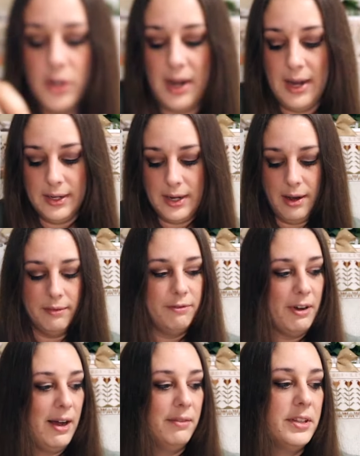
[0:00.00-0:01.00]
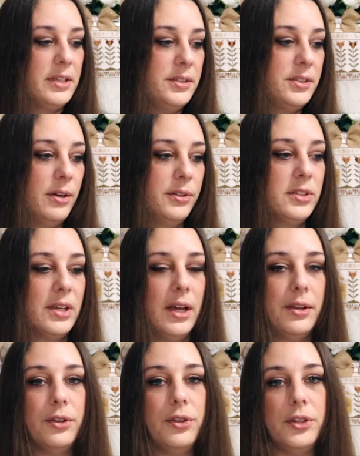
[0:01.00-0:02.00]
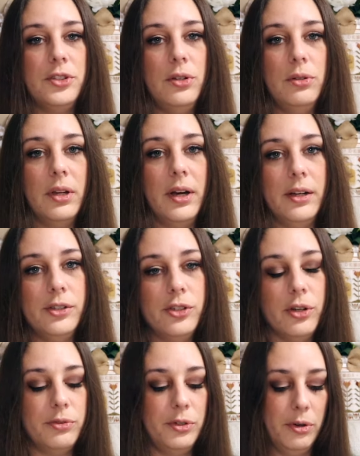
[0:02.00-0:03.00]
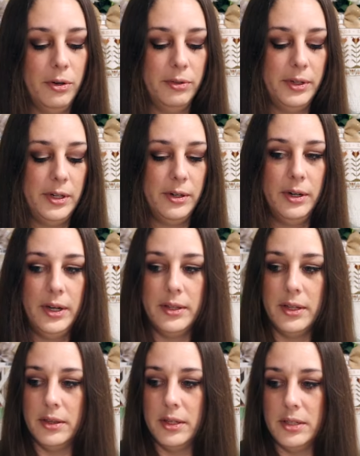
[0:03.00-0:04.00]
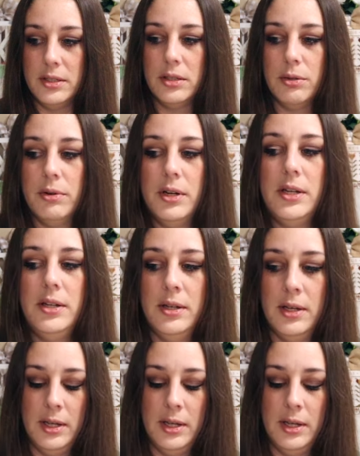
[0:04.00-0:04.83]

I had gotten 5 of these all together, the 2 that I had shown you earlier, and then these 3.